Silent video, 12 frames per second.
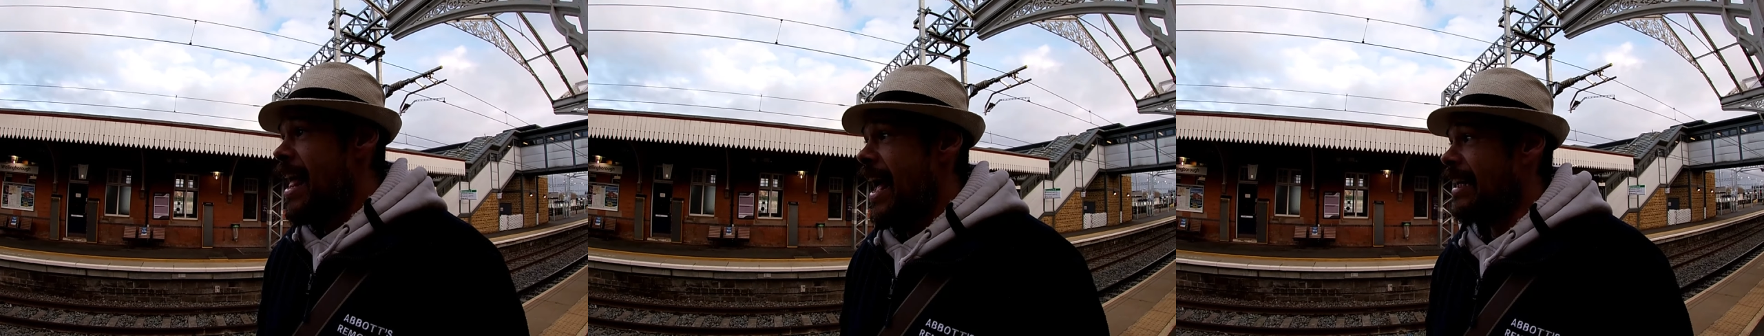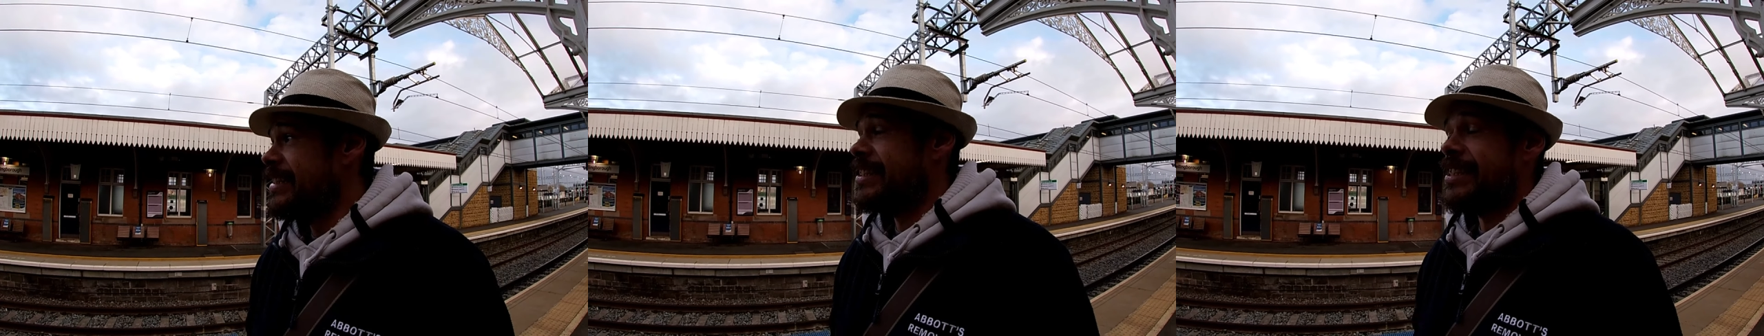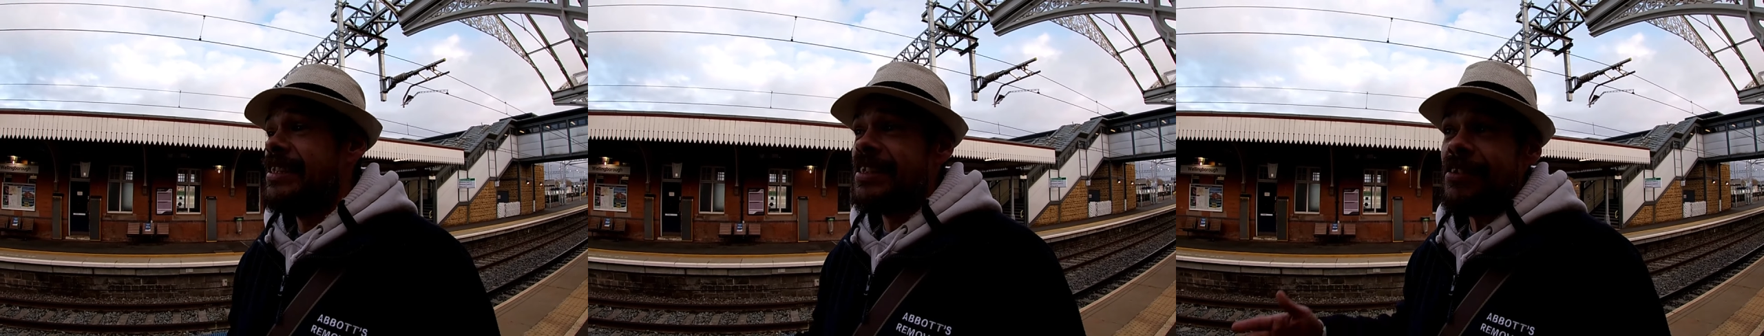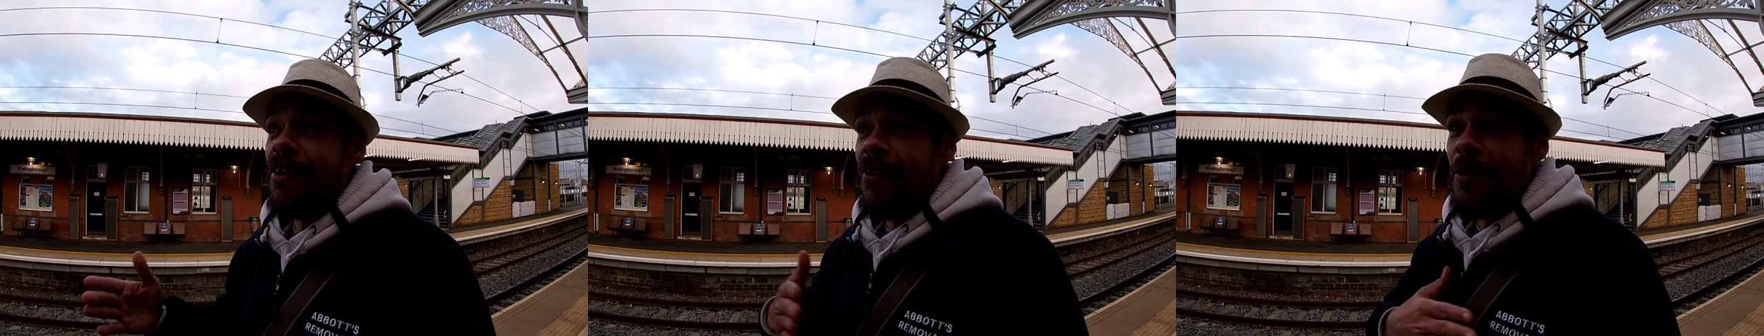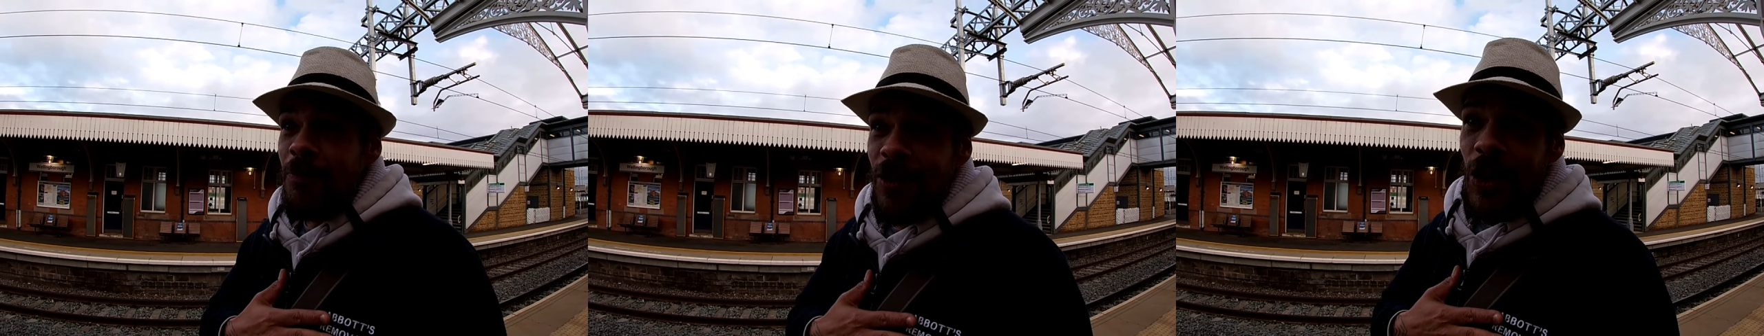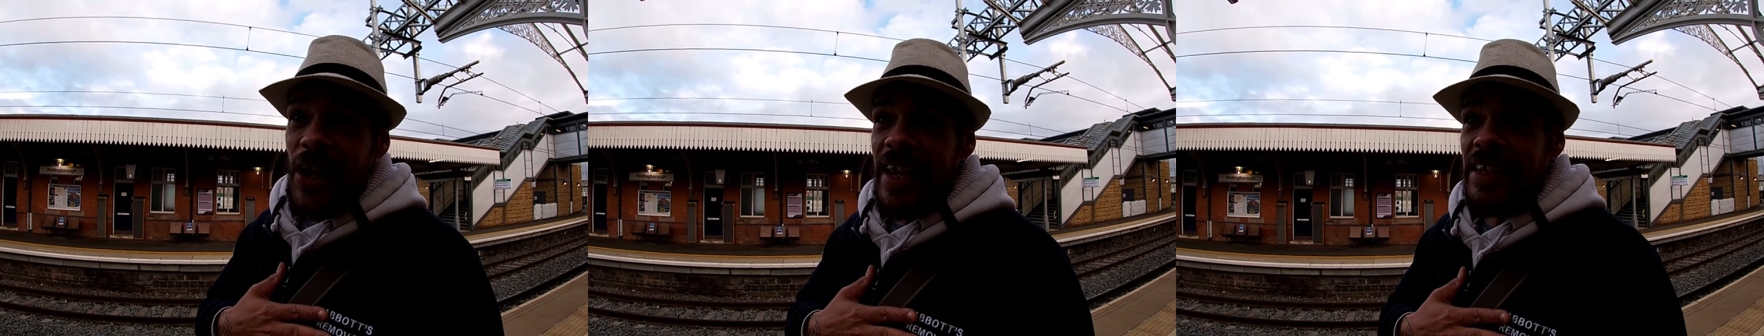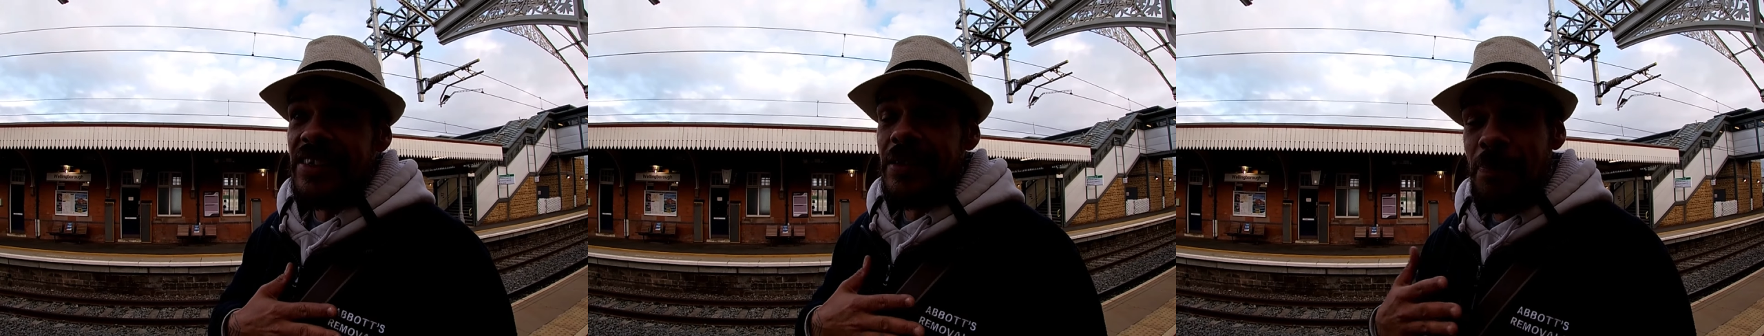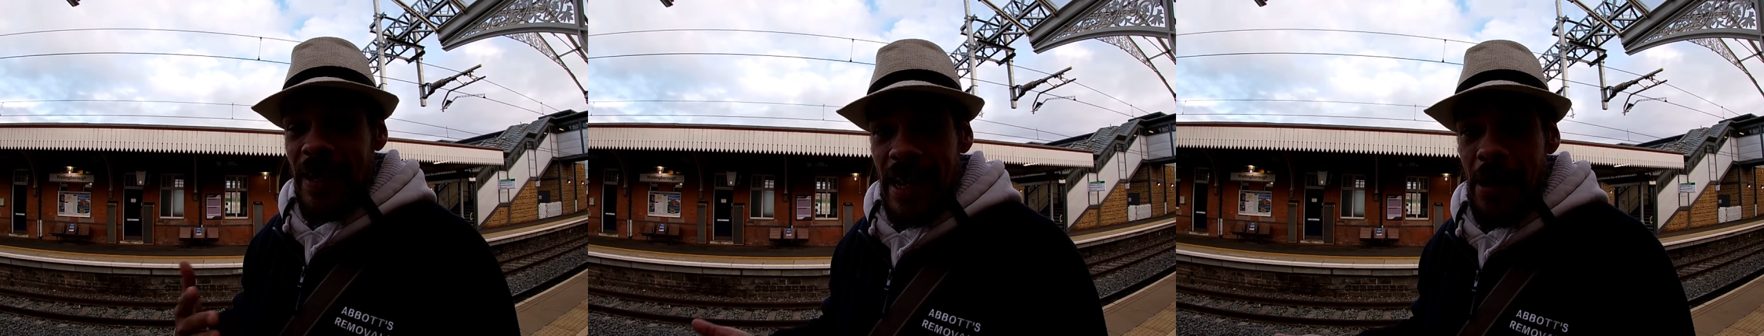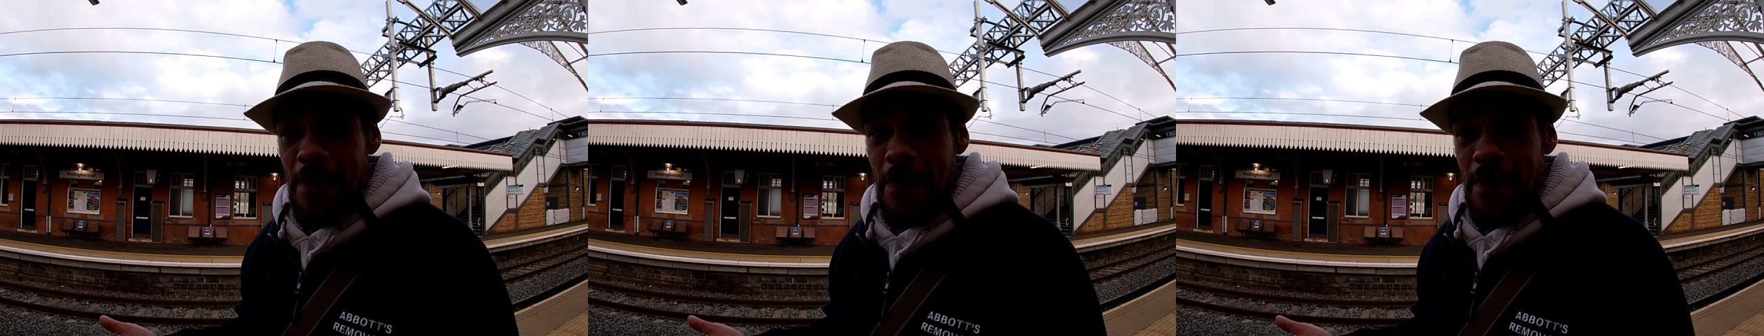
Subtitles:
And since I'm looking to be a